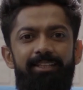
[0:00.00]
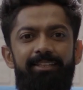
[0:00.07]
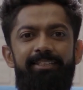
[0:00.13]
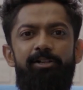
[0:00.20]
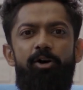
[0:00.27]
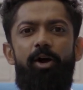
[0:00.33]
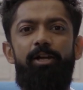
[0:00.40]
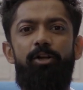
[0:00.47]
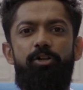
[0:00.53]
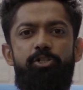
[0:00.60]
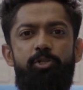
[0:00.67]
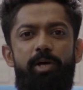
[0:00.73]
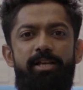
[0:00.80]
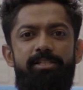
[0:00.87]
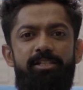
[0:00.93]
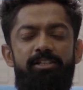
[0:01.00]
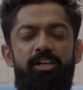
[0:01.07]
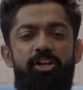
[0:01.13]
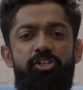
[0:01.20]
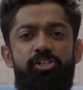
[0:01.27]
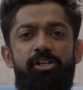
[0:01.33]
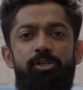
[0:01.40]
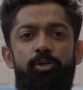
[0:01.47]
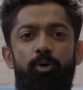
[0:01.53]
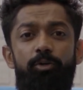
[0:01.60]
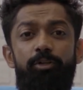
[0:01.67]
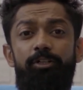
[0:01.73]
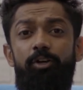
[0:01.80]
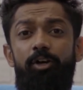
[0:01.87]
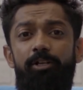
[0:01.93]
The oil also has a nourishing
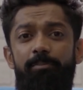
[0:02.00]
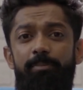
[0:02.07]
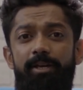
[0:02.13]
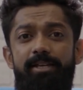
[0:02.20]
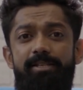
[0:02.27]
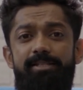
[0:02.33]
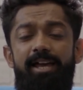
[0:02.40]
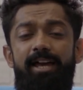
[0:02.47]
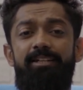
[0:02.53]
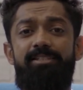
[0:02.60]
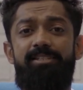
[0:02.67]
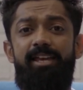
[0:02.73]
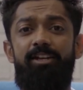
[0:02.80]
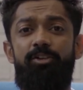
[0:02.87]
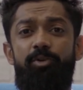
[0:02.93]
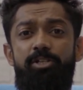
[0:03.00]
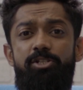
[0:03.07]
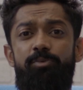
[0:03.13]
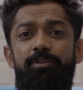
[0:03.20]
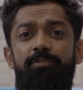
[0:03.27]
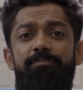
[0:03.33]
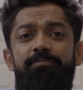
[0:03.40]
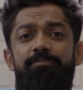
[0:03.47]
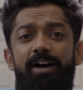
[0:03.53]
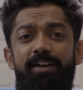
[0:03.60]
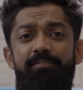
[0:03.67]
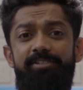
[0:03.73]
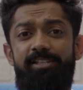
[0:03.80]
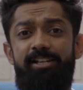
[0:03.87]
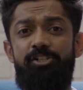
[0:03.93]
coconut oil base and is enriched with
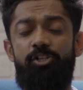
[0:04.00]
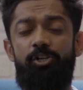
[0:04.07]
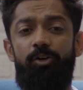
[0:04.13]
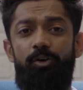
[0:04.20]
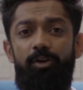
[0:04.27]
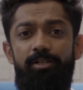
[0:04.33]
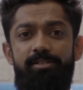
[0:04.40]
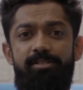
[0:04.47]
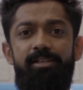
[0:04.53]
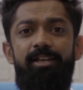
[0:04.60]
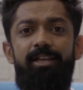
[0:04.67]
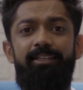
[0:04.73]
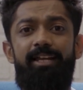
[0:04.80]
5 essential oils